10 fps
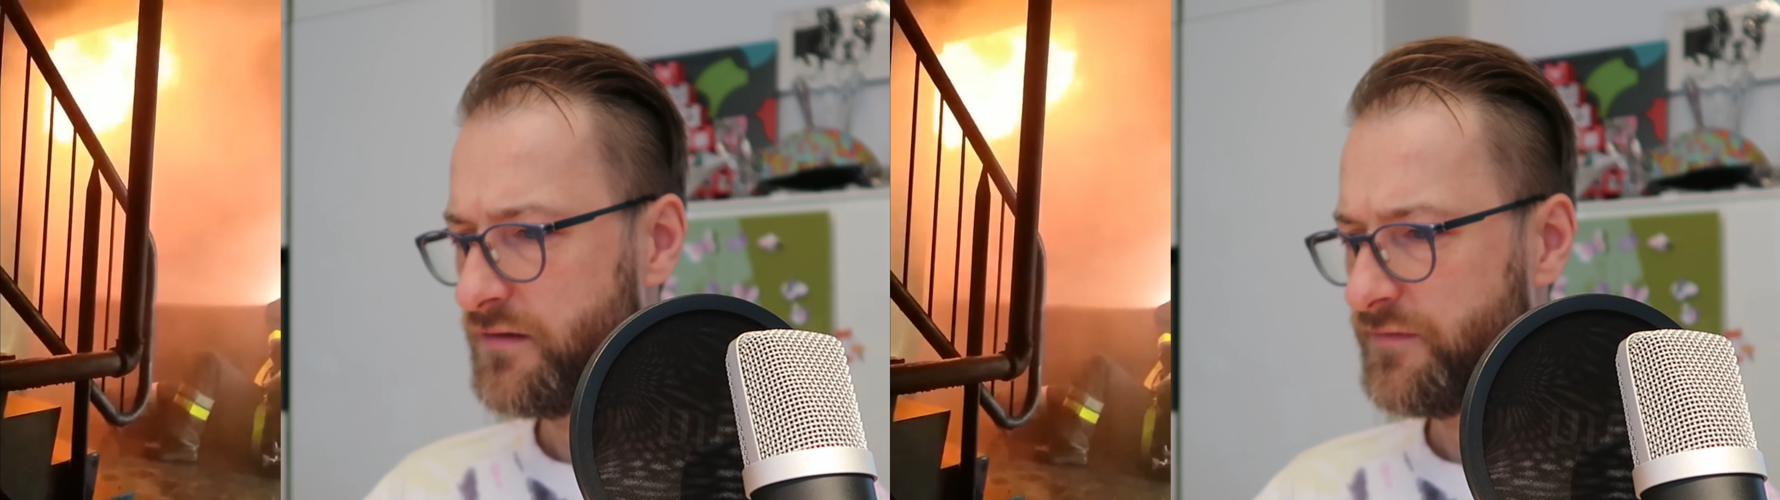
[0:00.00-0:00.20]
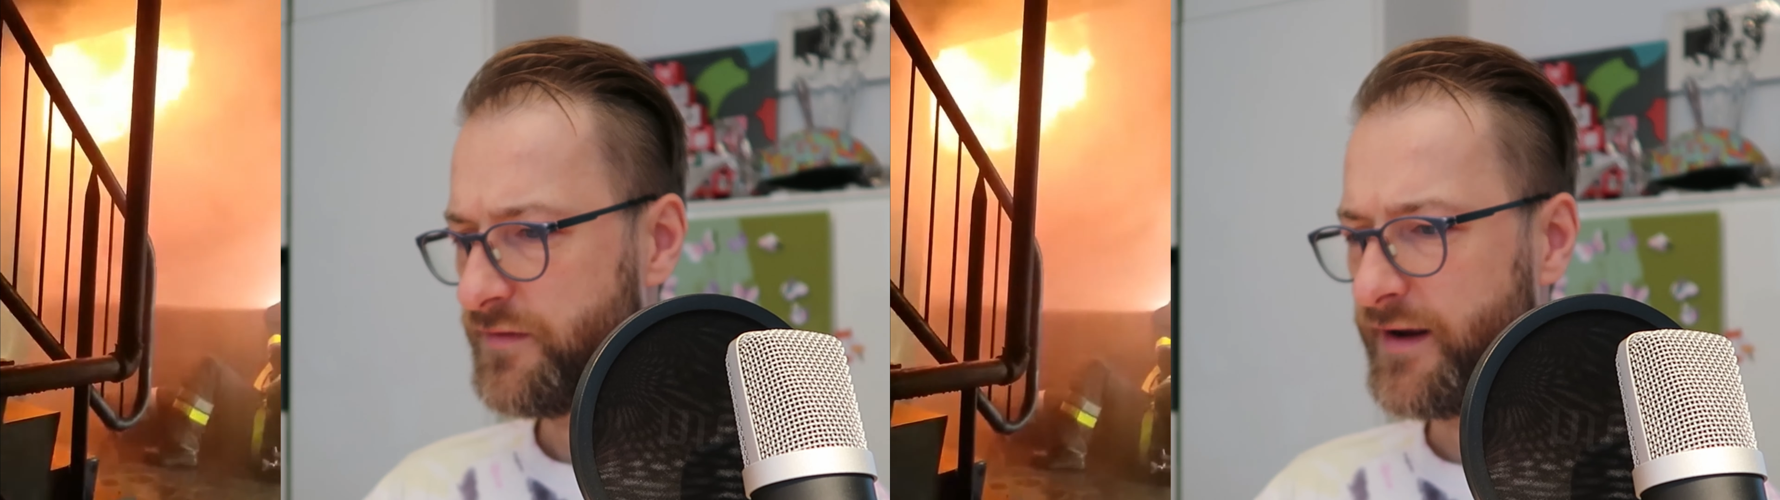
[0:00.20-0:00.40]

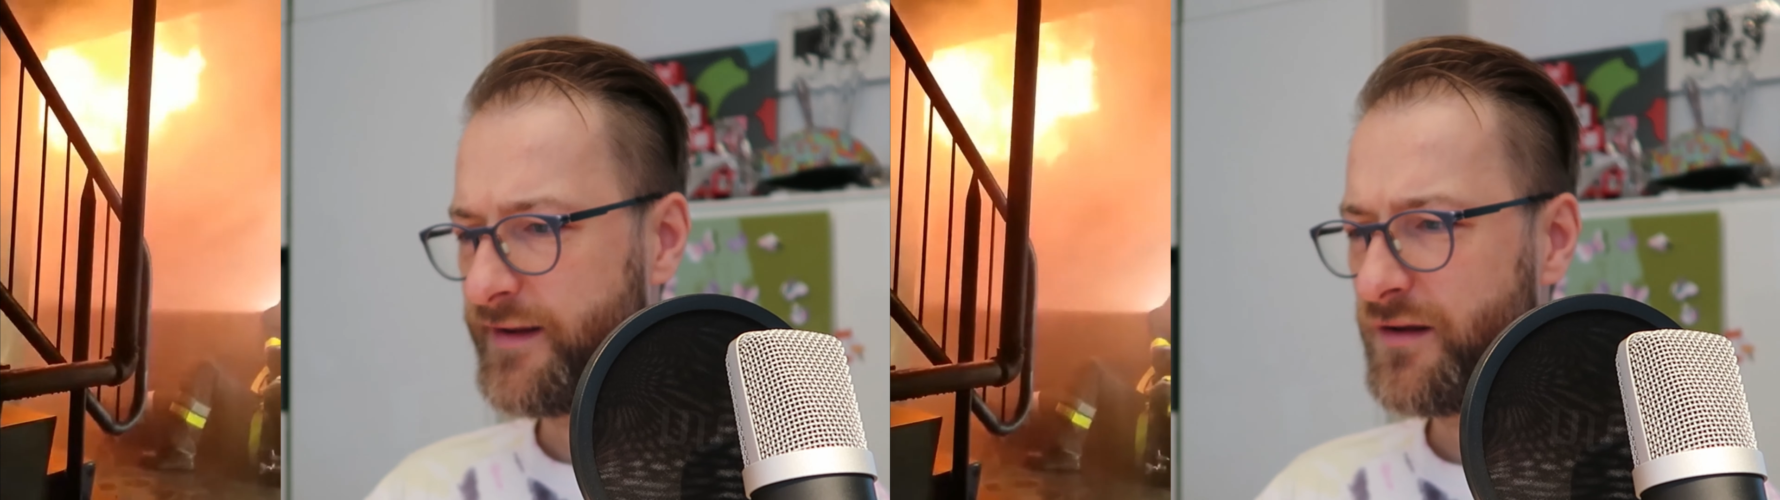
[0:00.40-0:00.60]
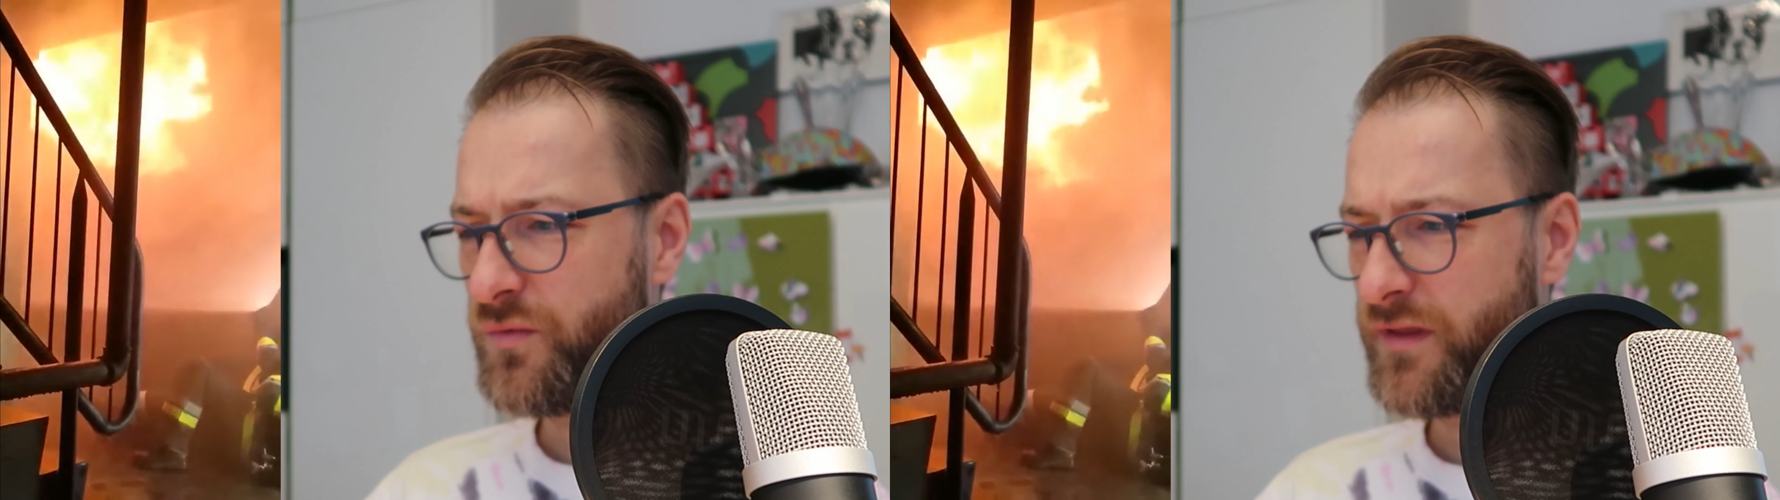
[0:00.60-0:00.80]

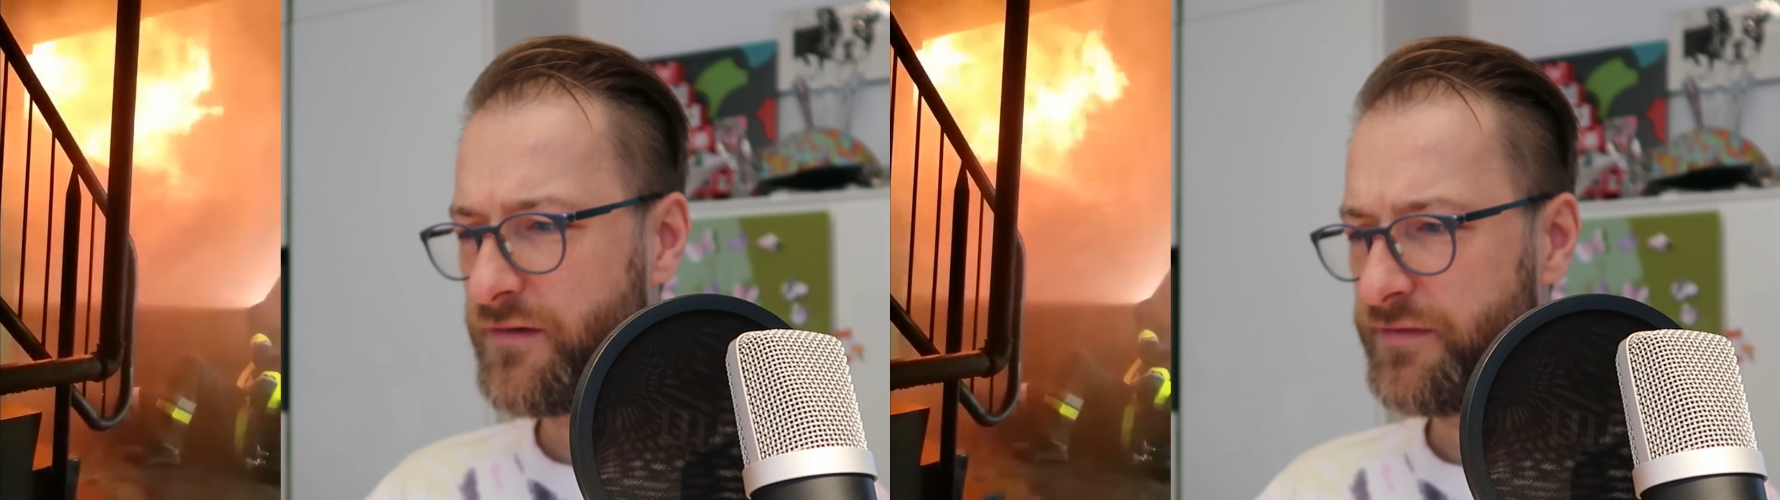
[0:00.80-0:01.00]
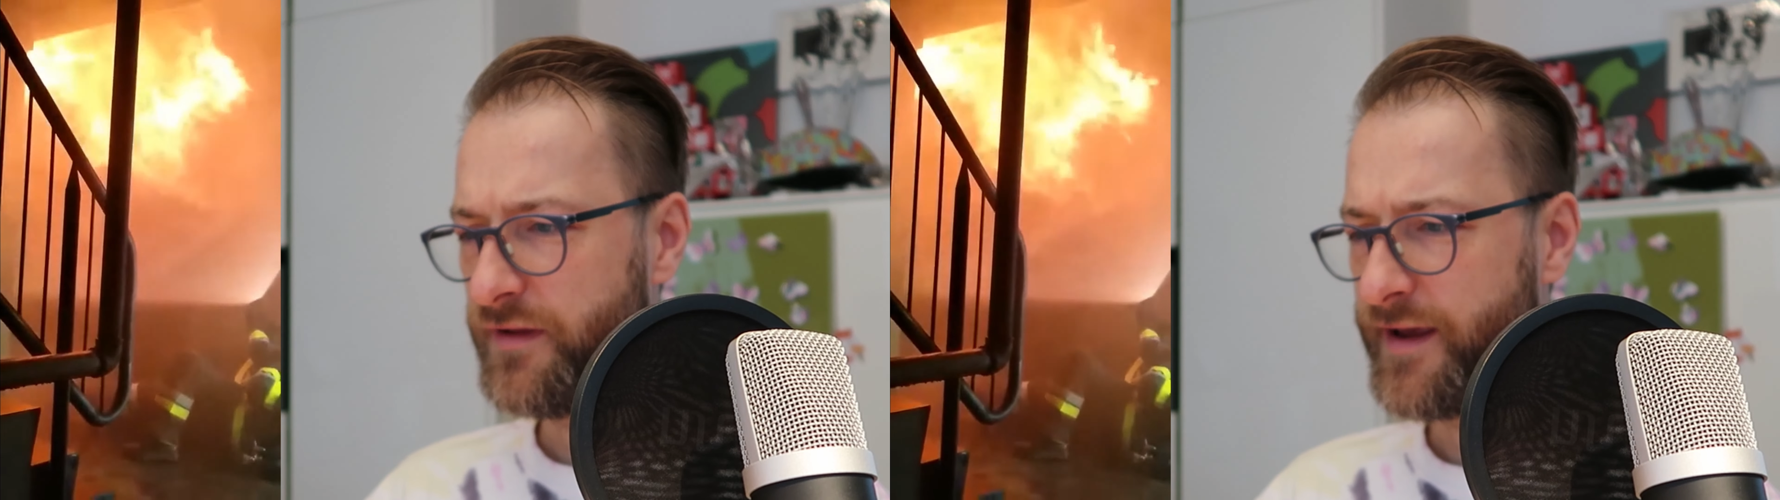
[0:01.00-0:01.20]
fighting with
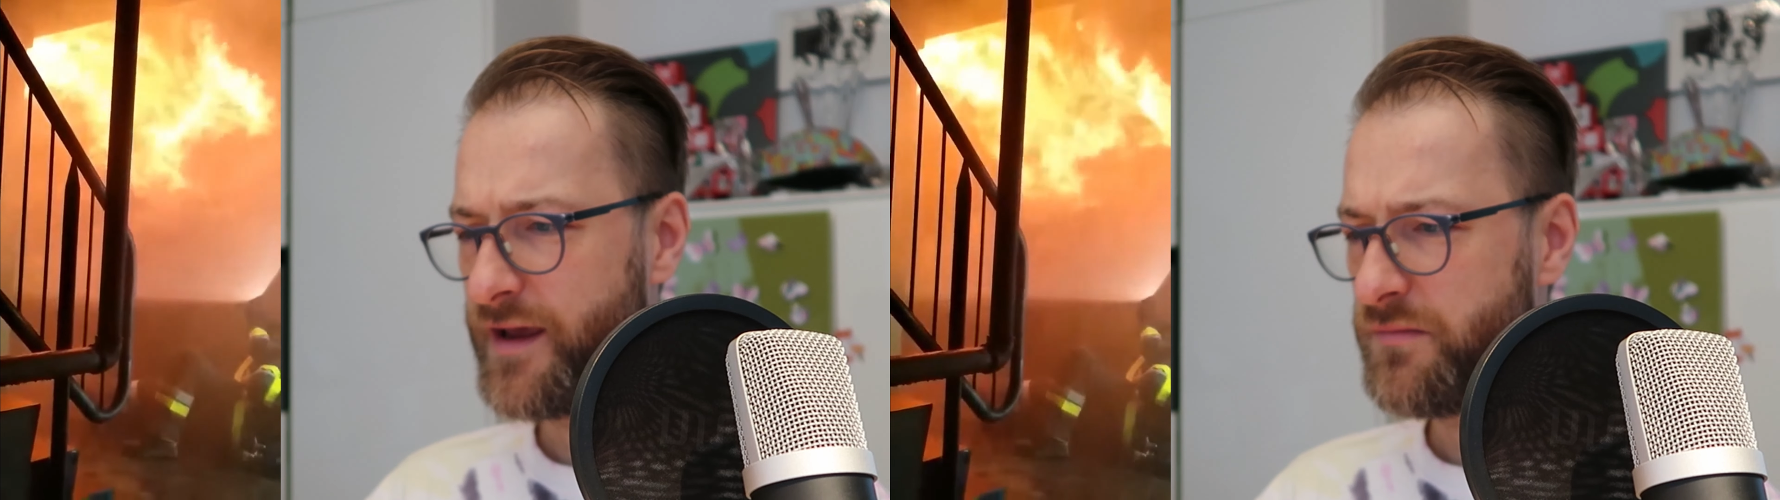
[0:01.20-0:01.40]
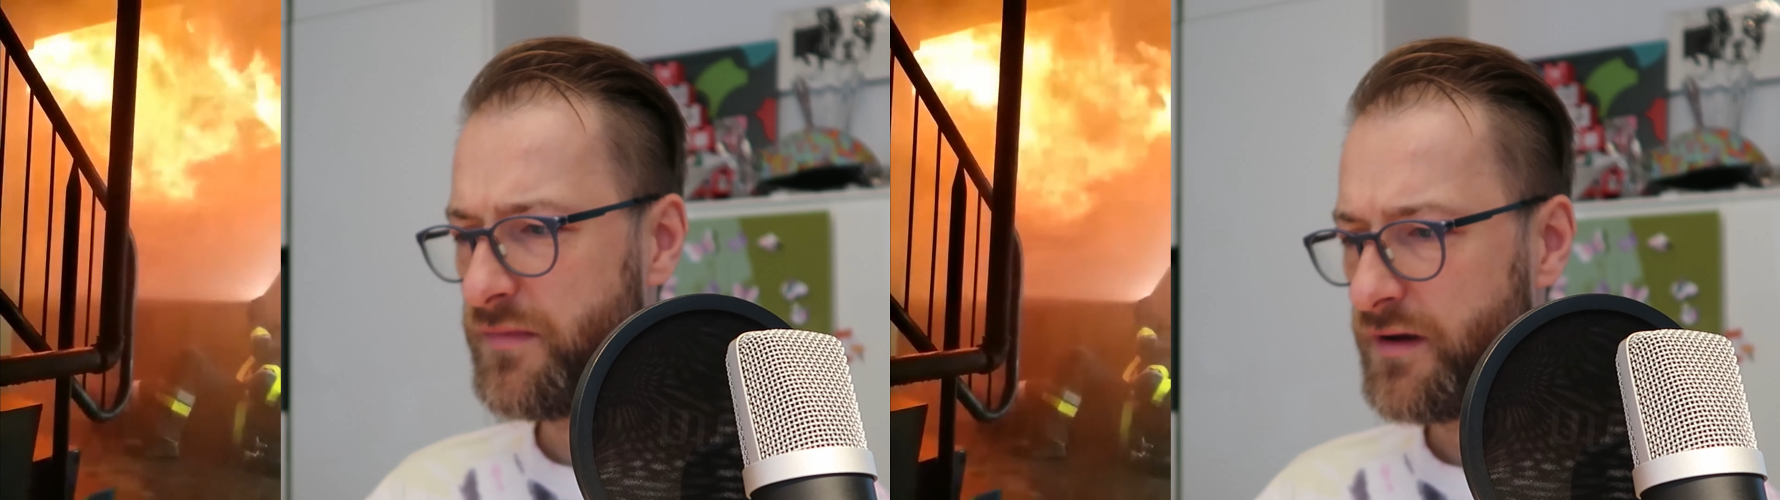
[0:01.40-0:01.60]
a
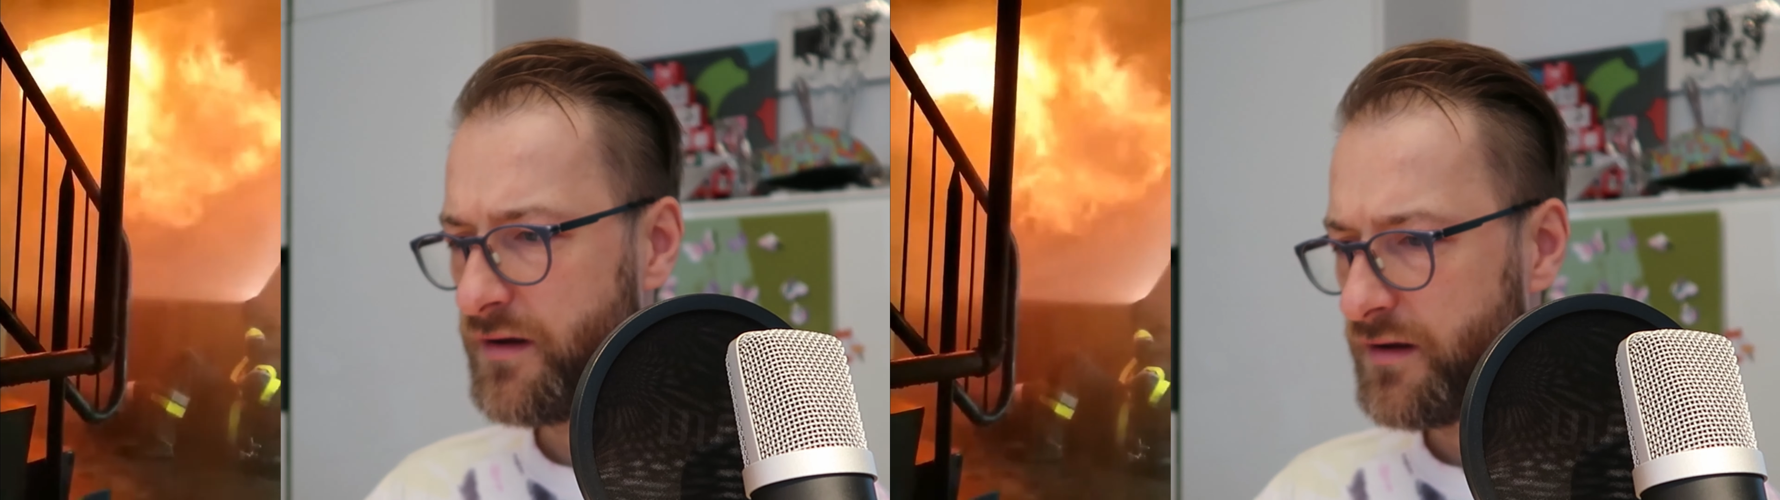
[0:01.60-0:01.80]
flame.